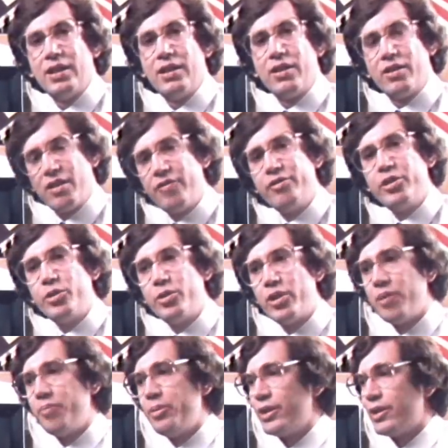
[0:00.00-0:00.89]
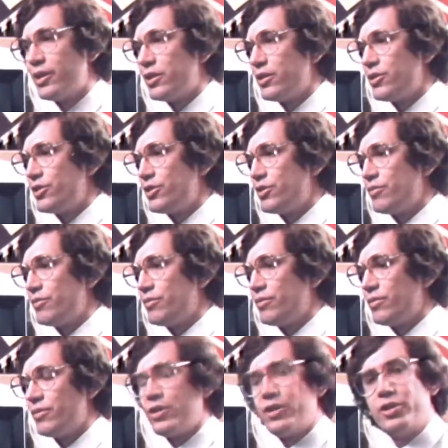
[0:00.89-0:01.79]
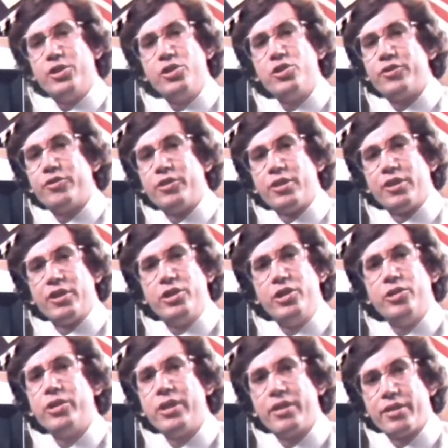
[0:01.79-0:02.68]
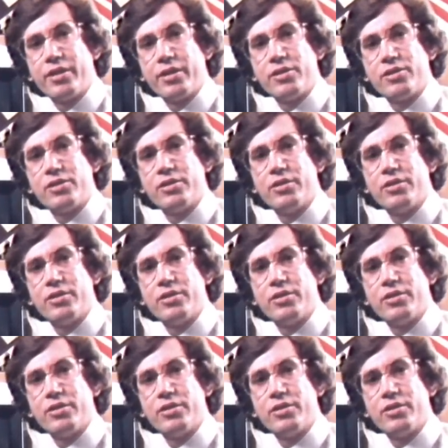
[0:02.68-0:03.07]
They're everywhere because they're useful, they're doing things.